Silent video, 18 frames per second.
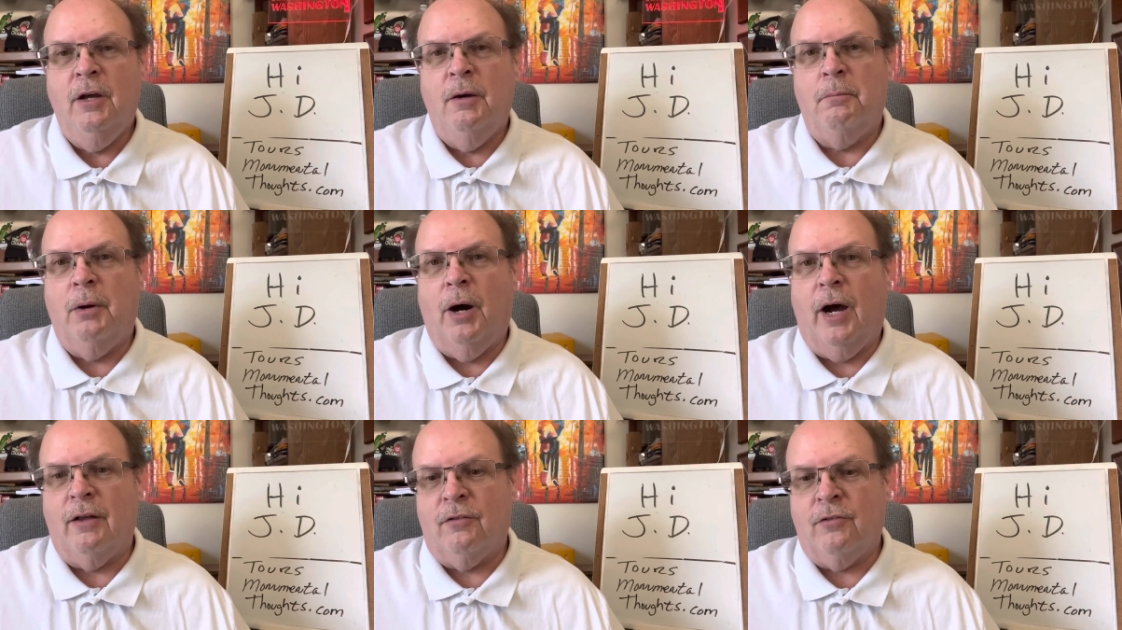
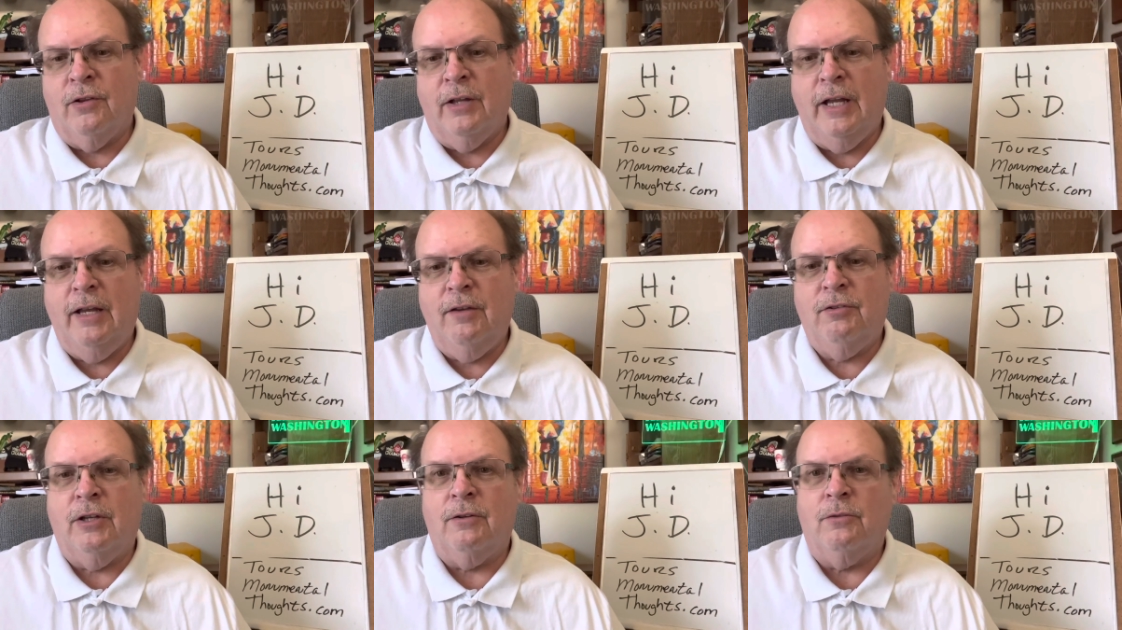But
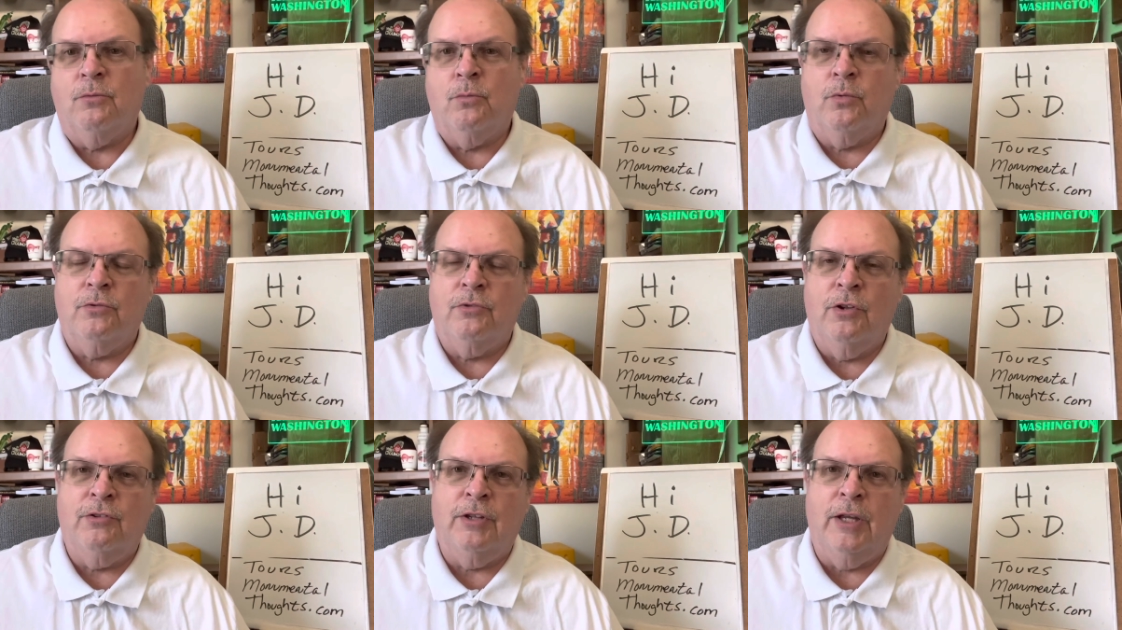leaving,
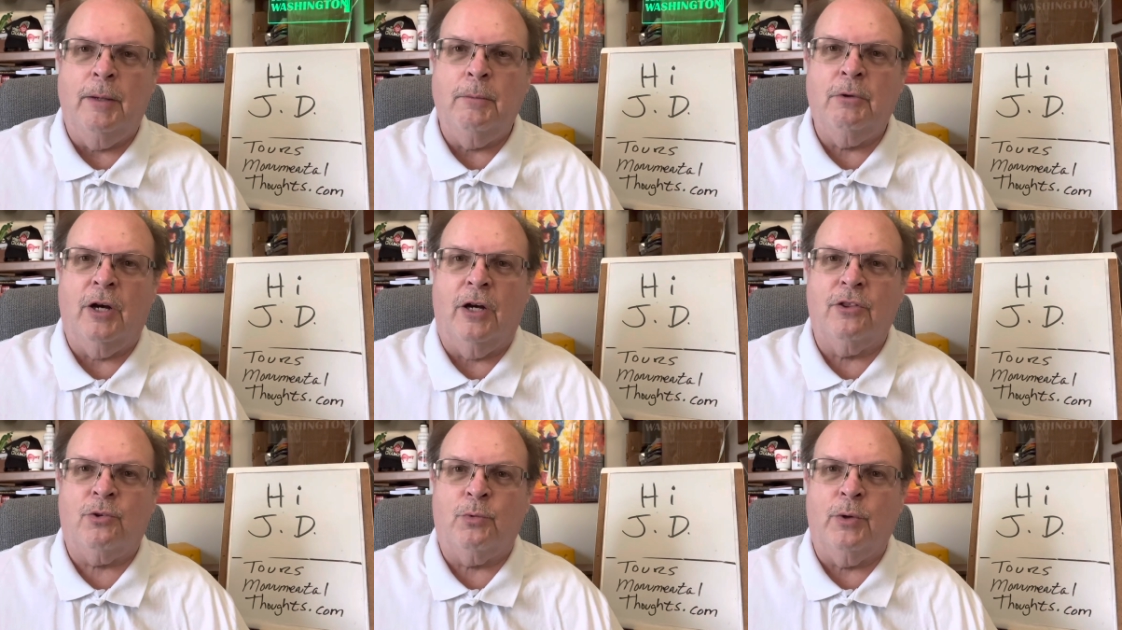the team
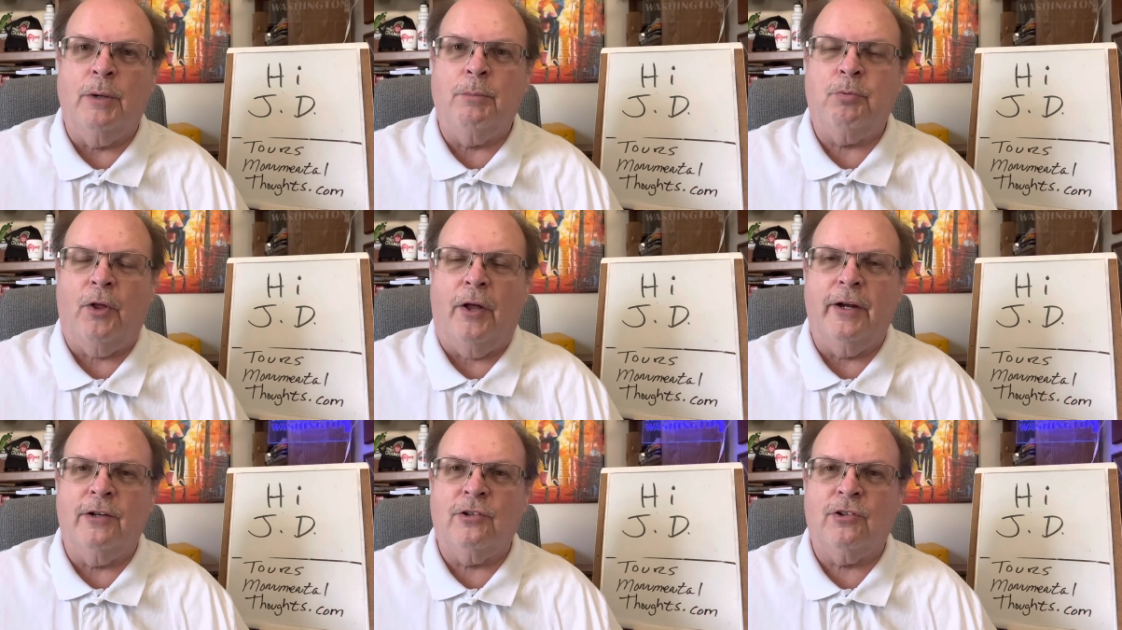cut three
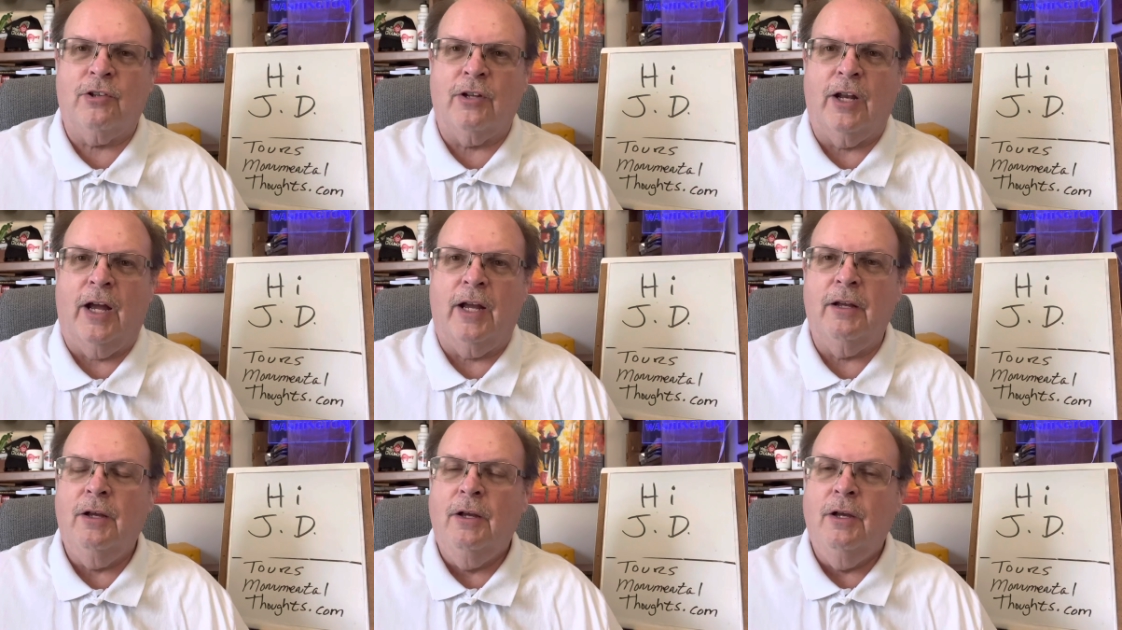players
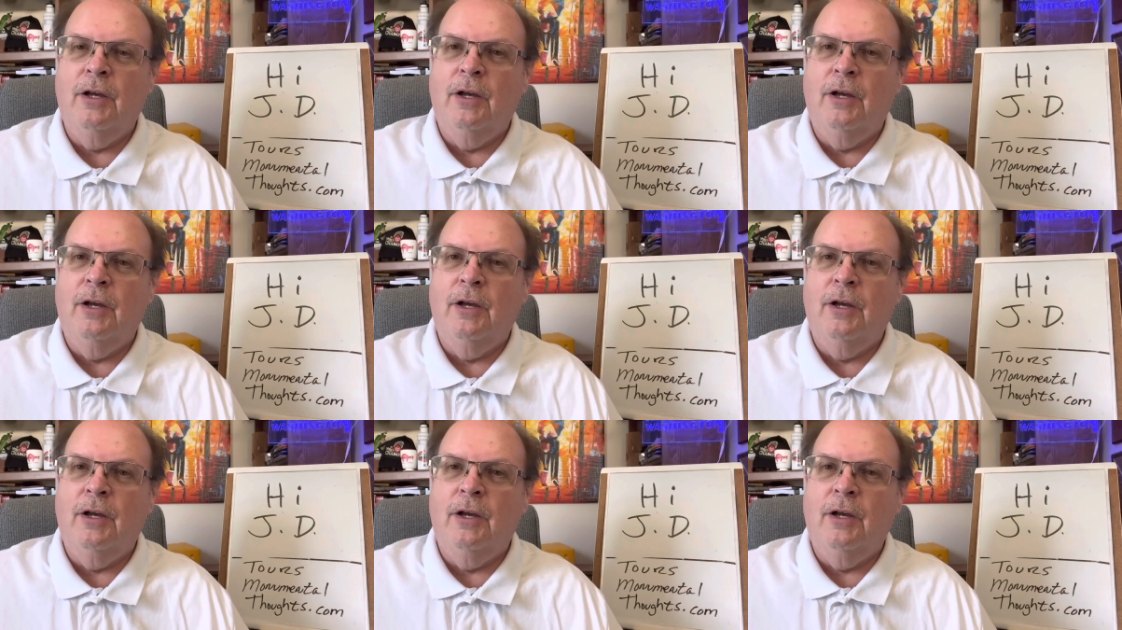today,